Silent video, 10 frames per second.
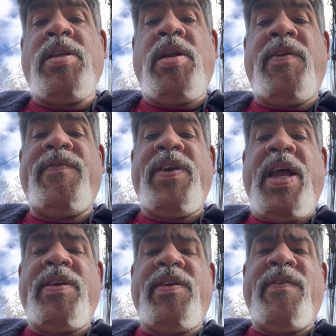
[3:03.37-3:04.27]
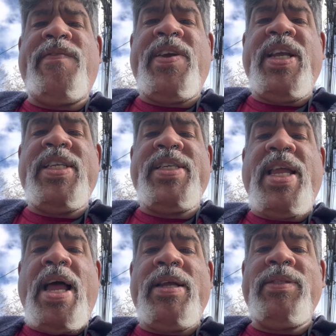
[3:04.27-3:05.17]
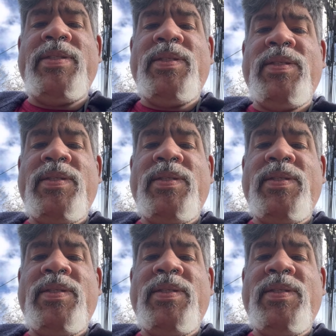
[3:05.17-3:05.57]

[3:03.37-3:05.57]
so long for now, and don't forget to stop.